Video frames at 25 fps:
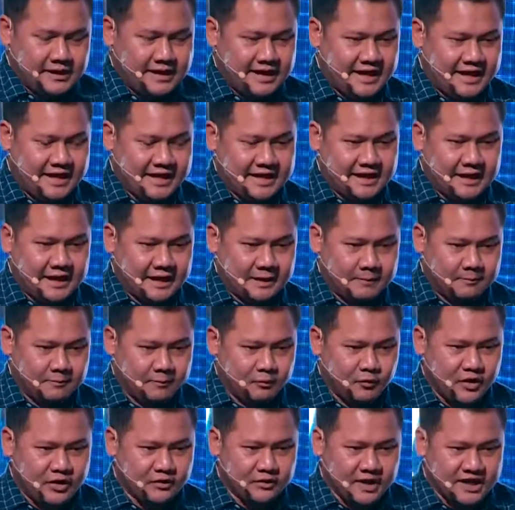
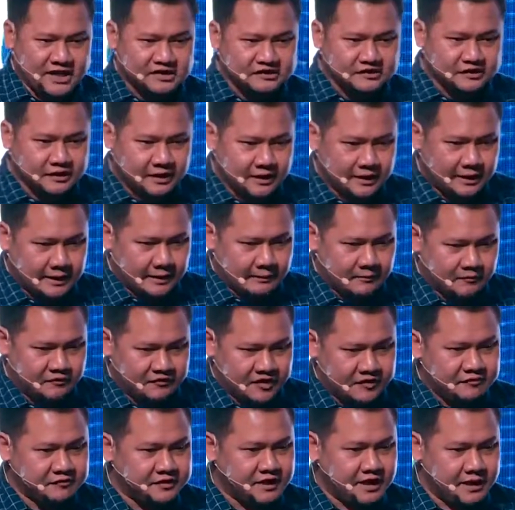And we raised
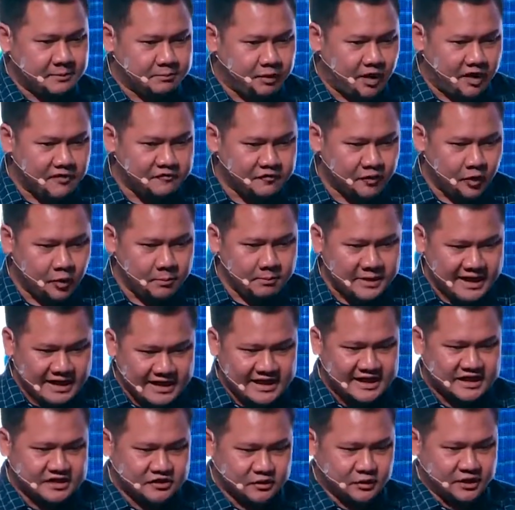15.4
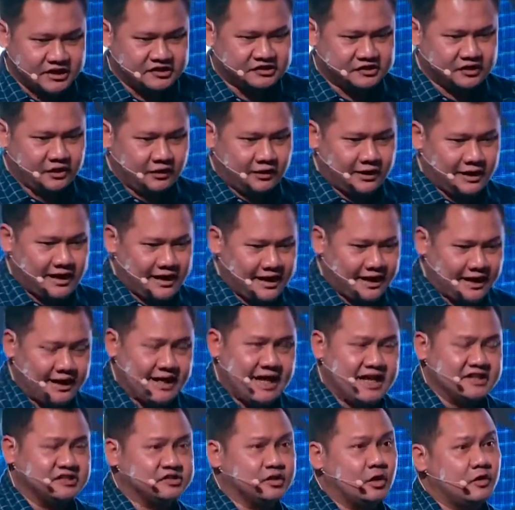million US
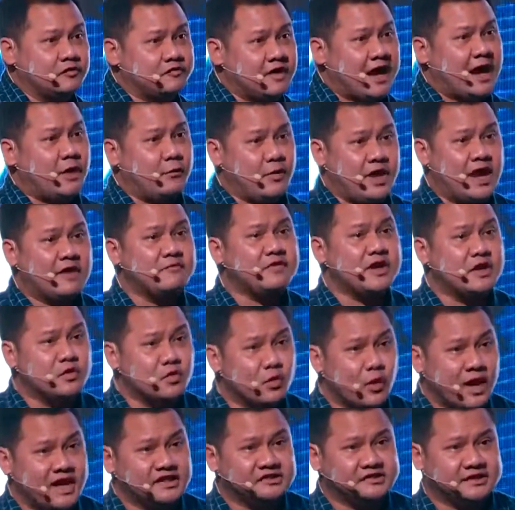dollar. And so far we have
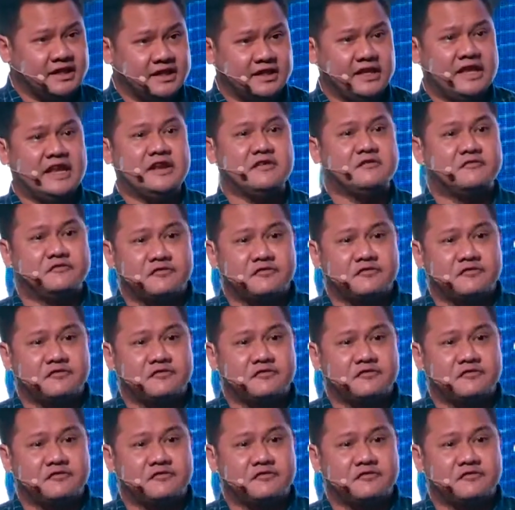invested in